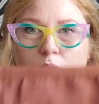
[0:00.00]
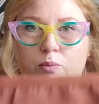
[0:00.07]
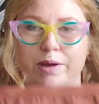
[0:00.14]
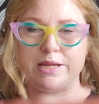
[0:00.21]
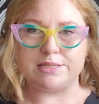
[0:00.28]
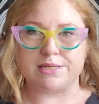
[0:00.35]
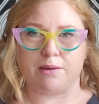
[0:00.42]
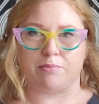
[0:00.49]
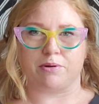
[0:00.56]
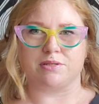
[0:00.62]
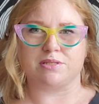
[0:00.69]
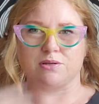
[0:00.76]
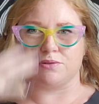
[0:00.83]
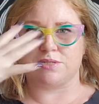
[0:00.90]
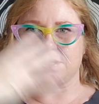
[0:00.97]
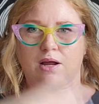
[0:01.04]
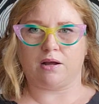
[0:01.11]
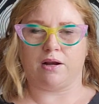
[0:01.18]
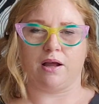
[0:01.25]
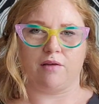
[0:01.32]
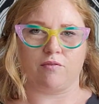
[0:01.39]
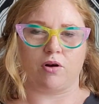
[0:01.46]
waist apron, so it's not going
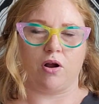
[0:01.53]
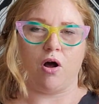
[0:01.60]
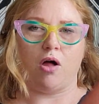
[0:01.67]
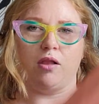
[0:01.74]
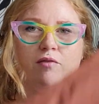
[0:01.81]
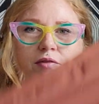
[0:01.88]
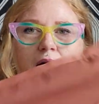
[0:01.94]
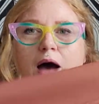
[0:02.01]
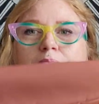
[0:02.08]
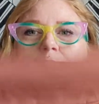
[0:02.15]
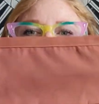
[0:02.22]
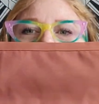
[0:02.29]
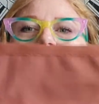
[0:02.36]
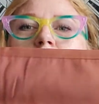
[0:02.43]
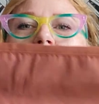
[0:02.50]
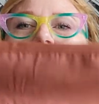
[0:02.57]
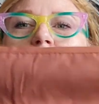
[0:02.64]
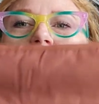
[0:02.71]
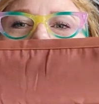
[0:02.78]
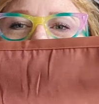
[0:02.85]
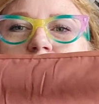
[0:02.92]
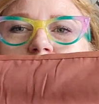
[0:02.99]
to cover all of that, but gives you